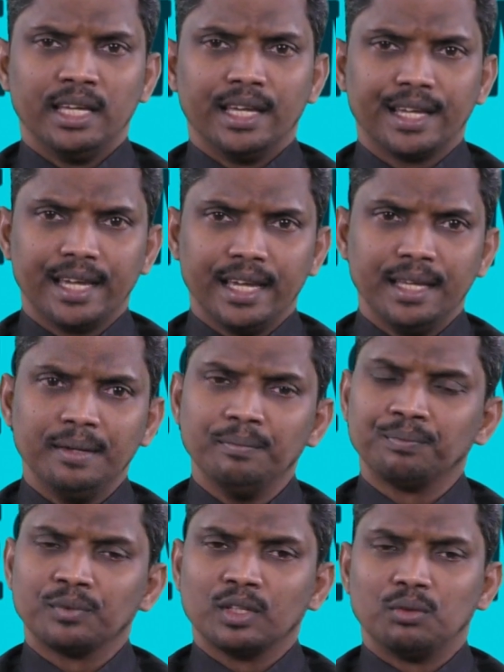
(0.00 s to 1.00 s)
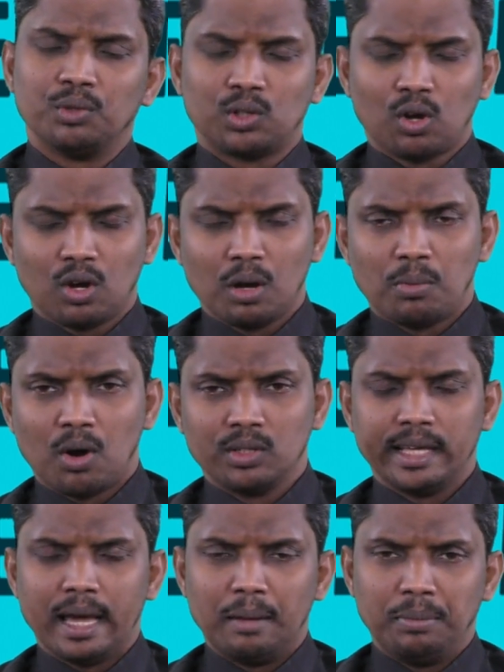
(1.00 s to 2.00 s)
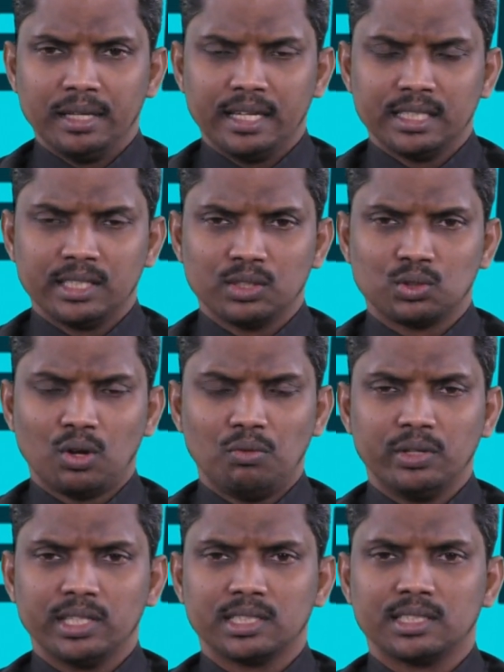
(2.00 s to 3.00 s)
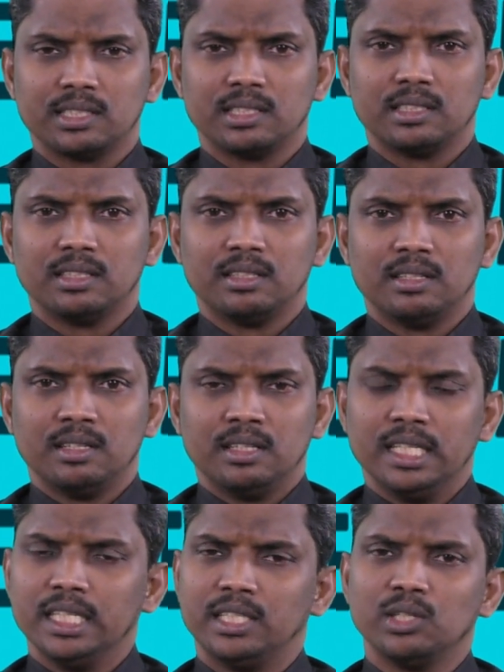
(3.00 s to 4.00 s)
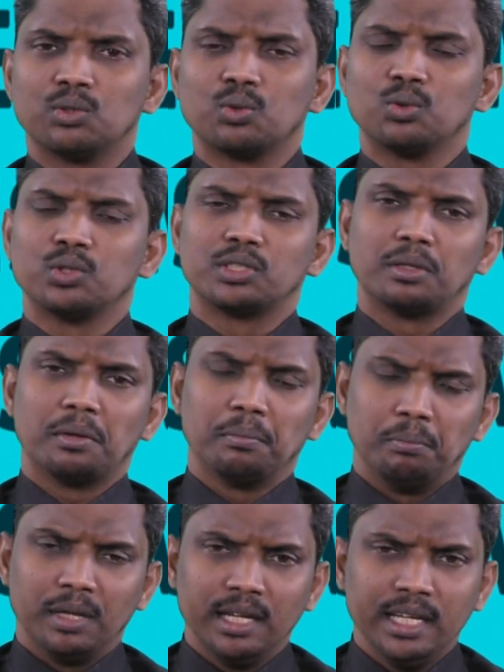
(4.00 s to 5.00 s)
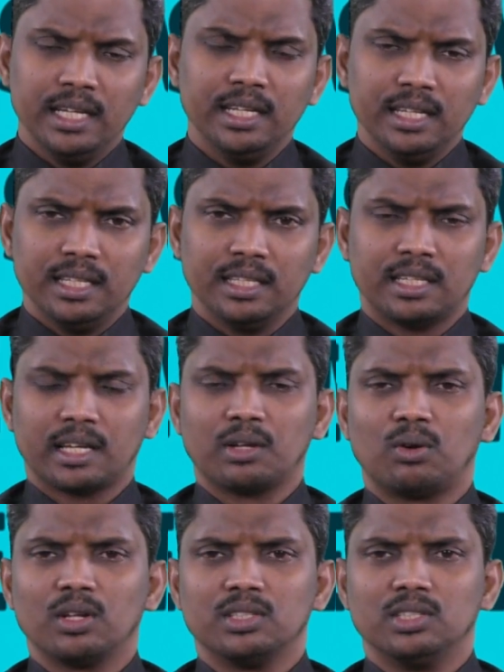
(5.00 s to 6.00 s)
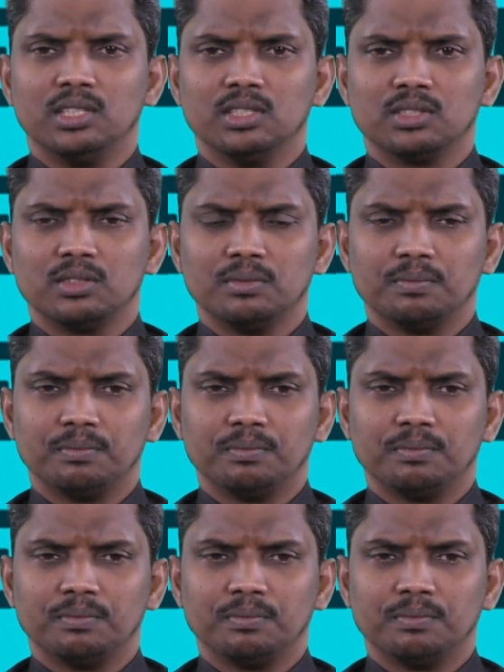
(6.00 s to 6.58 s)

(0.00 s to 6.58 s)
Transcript: Again, if you talk about the application softwares, it includes many technologies